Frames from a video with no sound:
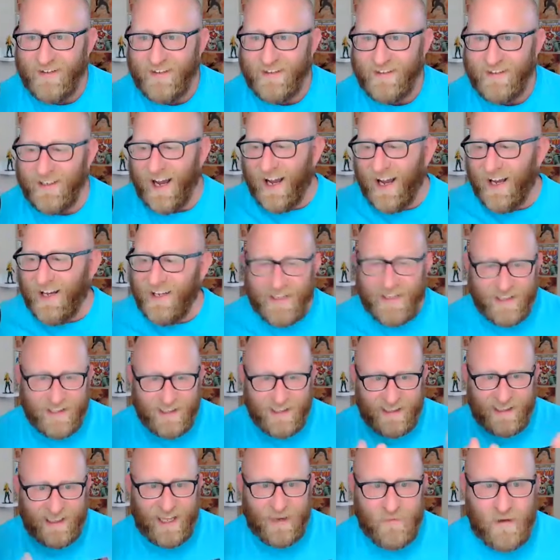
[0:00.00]
Yeah.
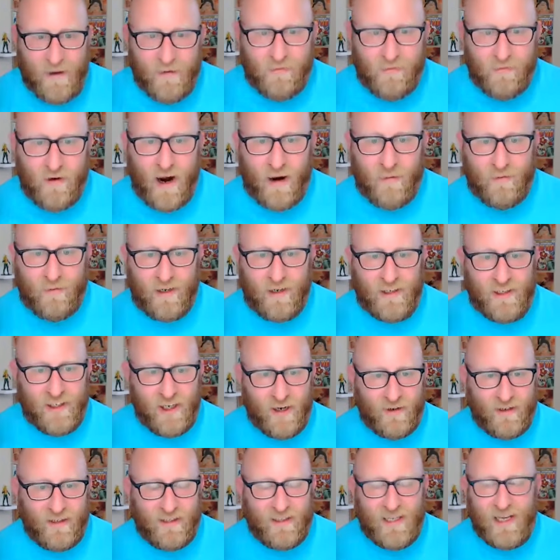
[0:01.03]
Limit property
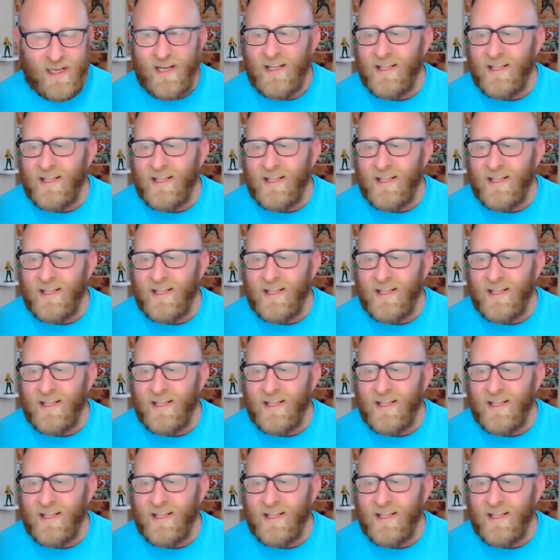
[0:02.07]
showings.